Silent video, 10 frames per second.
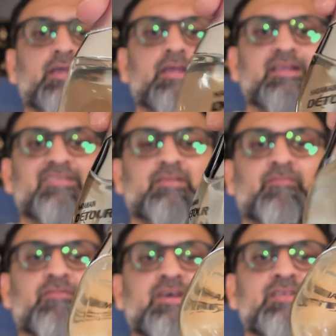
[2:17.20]
it's a
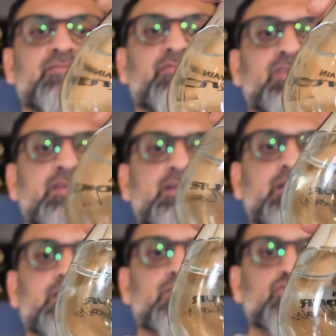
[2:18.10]
very
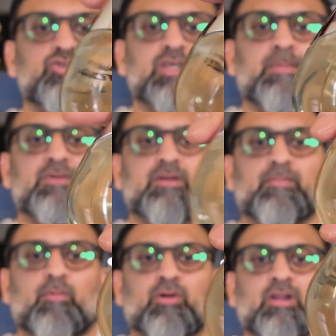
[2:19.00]
weird shaped
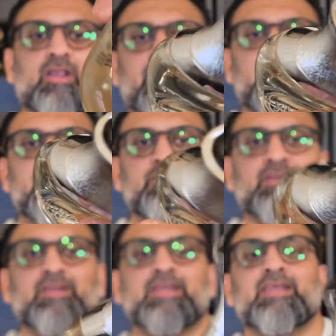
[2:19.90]
bottle and
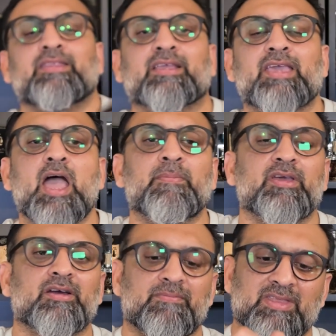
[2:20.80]
even the cap
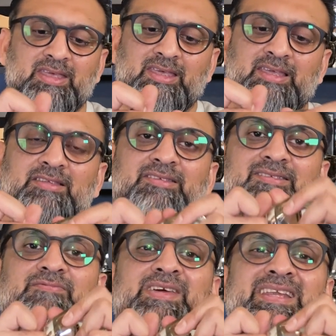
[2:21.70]
here
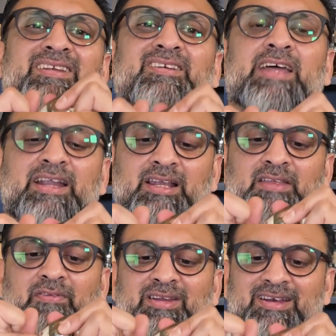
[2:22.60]
is very
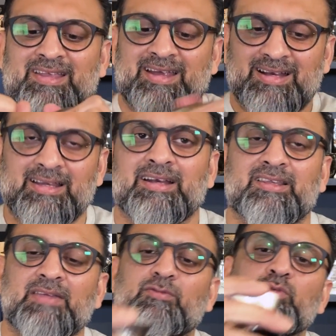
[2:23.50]
tightly fitted and
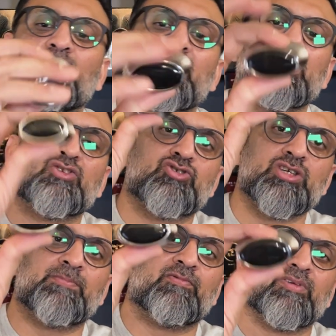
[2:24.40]
it gives you very
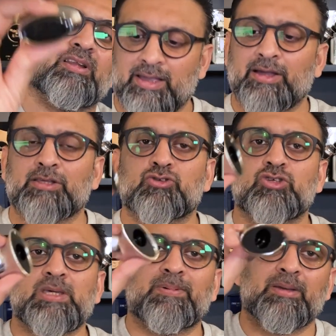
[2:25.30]
cheap feel. Uh, cheap